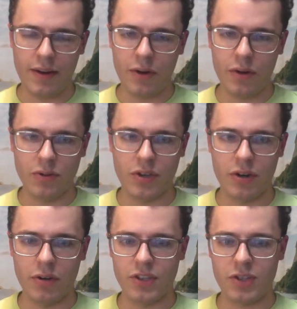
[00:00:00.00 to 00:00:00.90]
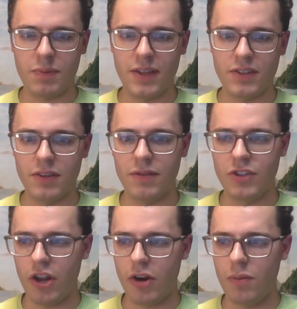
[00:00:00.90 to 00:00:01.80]
I know Goal Zero is expensive
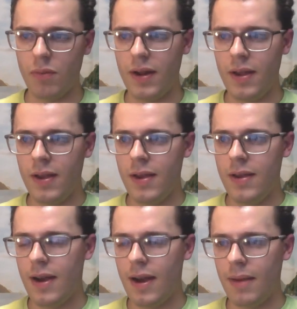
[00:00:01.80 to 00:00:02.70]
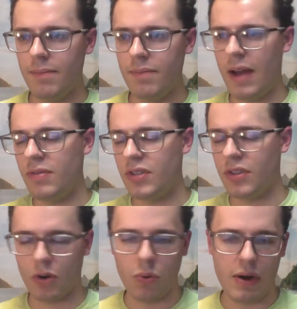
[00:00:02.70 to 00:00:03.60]
in general, but
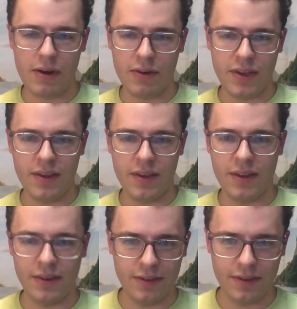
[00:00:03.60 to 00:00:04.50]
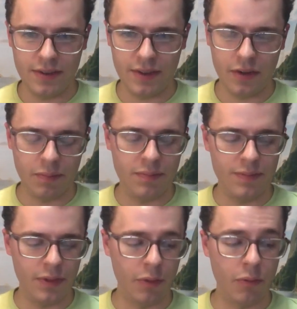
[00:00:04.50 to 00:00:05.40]
obviously their quality and they're
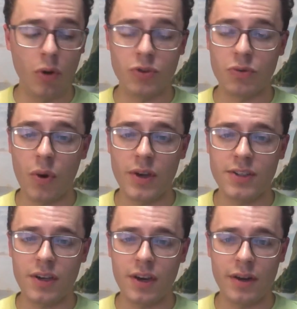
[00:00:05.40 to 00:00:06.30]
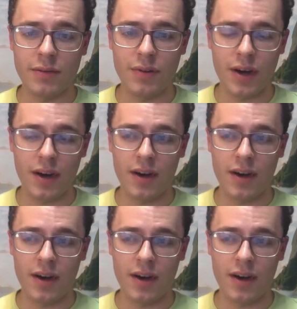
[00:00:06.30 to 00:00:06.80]
the Rolls Royce of